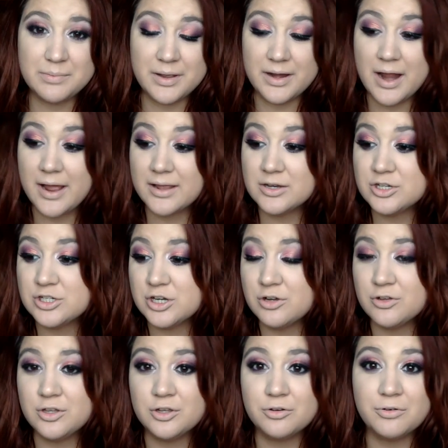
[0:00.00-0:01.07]
but I can show
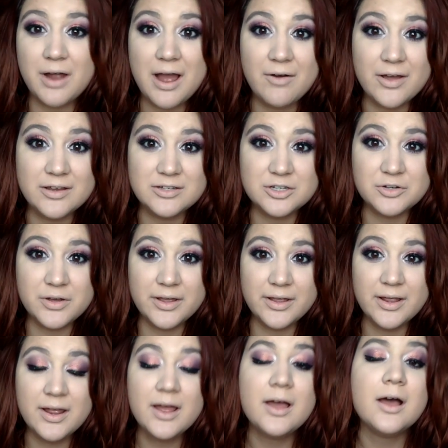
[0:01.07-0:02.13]
you how I do
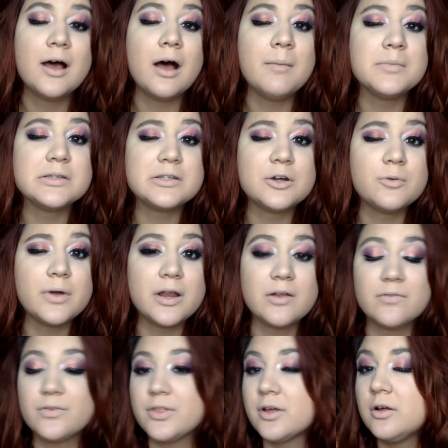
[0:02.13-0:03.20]
it. I'm still
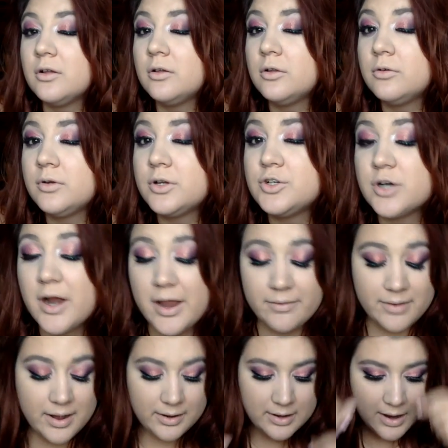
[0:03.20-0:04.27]
waiting for the glue to dry
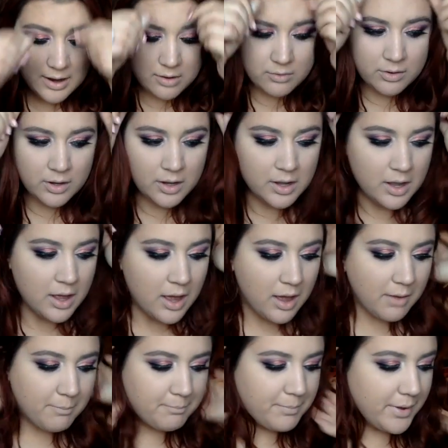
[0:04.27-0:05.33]
right now,
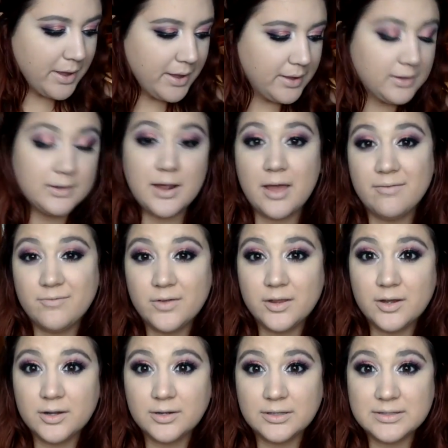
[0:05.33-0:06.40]
but I
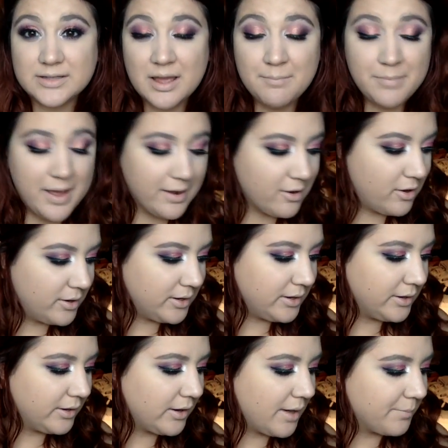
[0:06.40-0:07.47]
figured let's come back on
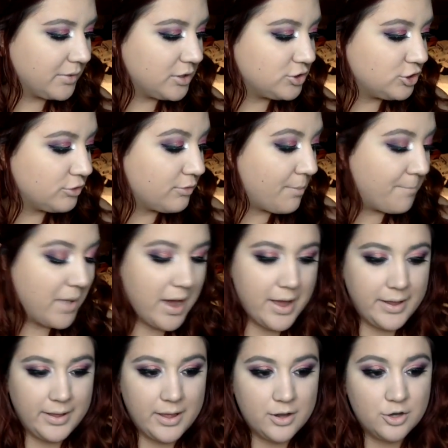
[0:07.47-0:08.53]
here. I'm going to do
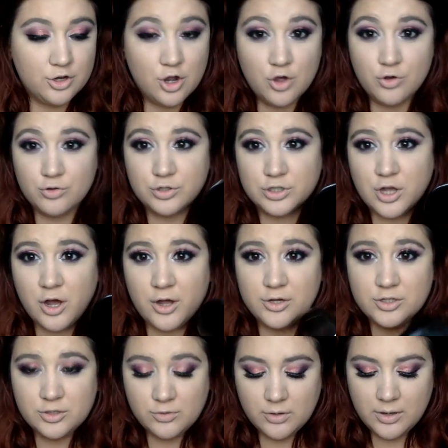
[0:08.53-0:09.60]
my nose
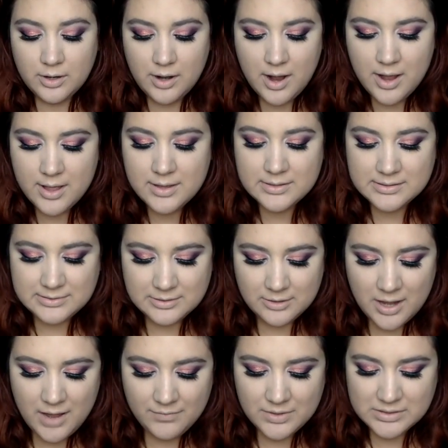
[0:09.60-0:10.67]
contour. Still
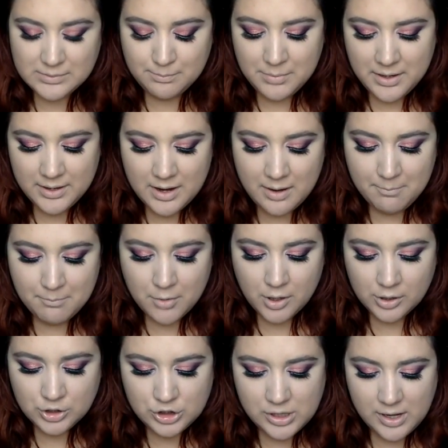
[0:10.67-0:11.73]
have this beat up
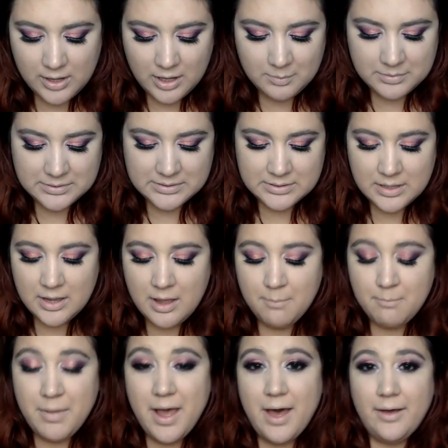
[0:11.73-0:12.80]
Marc Jacobs
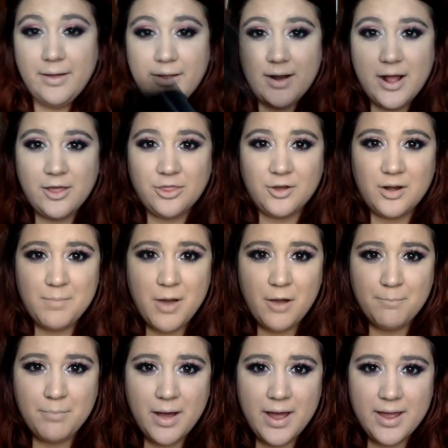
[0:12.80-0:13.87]
palette. I thought
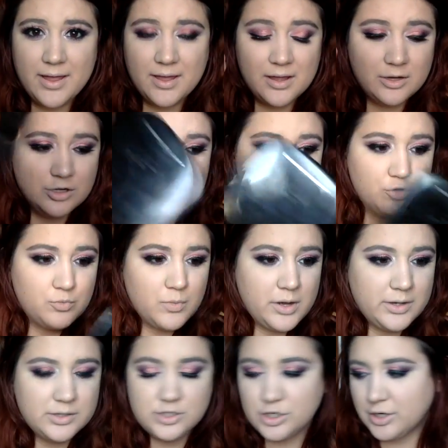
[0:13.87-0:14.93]
about buying a new
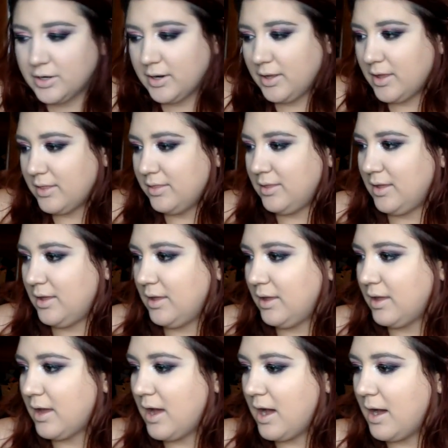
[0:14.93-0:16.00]
one during the